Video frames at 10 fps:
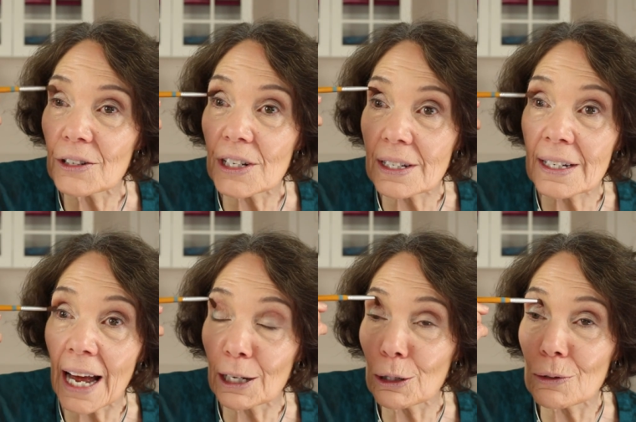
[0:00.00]
just
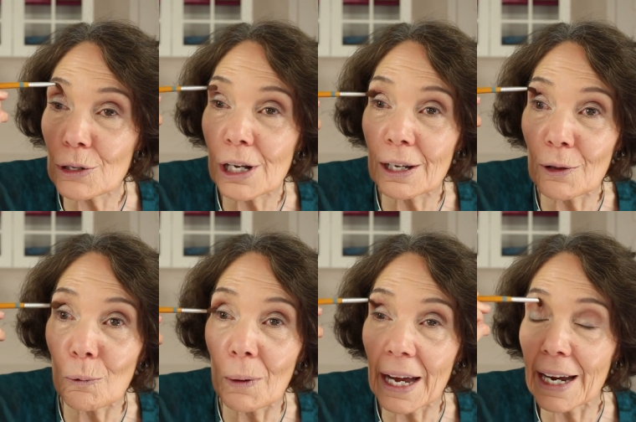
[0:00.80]
not usually the
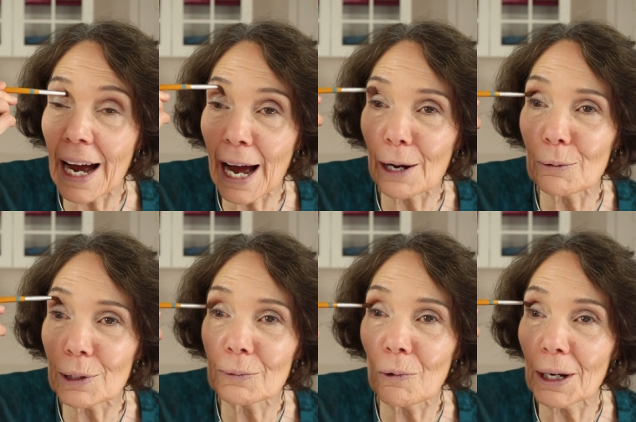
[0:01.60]
way I
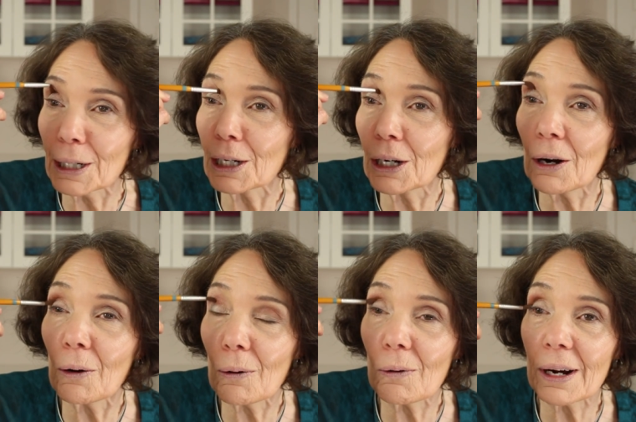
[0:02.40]
would want to
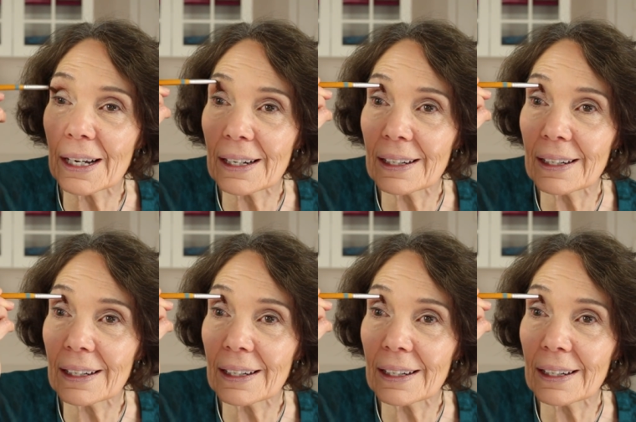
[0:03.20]
go.